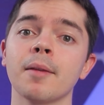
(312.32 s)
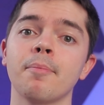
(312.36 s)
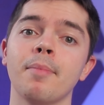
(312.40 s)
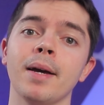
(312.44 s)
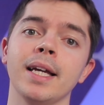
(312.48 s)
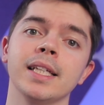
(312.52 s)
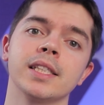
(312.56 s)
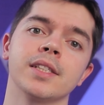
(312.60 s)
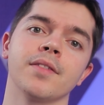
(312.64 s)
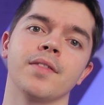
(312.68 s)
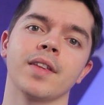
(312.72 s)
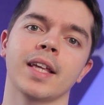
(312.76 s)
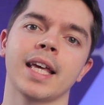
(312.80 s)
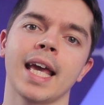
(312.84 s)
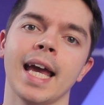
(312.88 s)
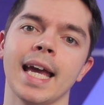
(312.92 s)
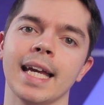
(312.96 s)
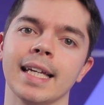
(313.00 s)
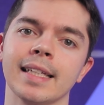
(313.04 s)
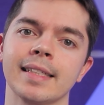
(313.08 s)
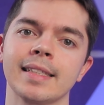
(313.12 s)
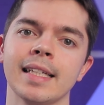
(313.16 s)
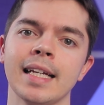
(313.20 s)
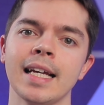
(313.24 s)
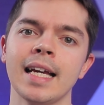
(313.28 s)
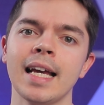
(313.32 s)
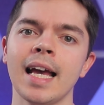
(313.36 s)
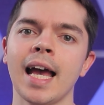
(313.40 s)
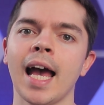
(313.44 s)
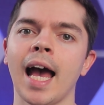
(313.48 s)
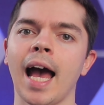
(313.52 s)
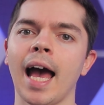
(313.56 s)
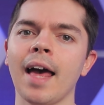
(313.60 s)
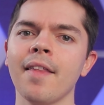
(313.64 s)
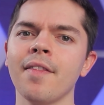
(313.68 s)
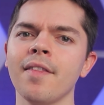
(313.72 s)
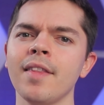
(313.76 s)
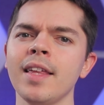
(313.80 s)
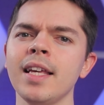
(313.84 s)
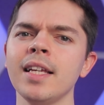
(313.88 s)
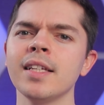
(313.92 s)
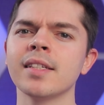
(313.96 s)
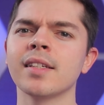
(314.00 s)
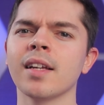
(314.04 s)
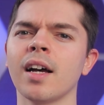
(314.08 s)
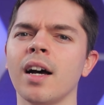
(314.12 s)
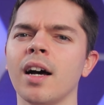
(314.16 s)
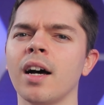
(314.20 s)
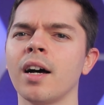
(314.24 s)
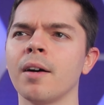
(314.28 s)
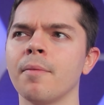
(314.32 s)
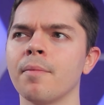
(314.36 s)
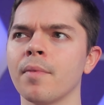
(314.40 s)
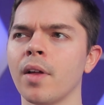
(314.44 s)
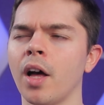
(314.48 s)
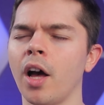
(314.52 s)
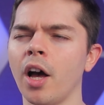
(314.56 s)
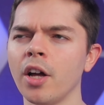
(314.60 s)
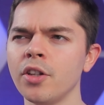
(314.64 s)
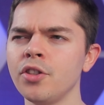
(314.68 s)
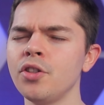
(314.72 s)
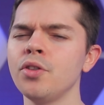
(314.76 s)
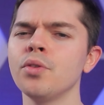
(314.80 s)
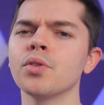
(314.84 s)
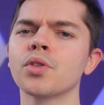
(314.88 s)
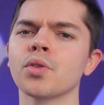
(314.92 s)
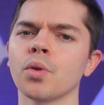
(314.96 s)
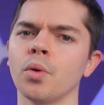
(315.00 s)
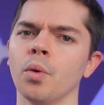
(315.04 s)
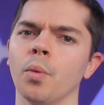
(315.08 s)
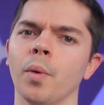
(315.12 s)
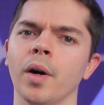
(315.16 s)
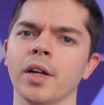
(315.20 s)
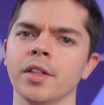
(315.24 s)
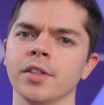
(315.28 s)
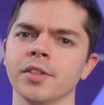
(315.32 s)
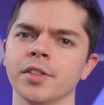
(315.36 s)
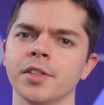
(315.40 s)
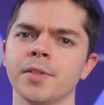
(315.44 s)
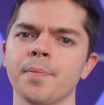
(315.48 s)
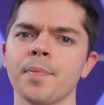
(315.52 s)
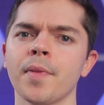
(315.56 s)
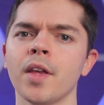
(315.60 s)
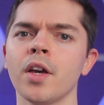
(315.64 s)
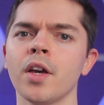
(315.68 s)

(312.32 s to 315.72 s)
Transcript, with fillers: the base of the case, and these are unusual ones.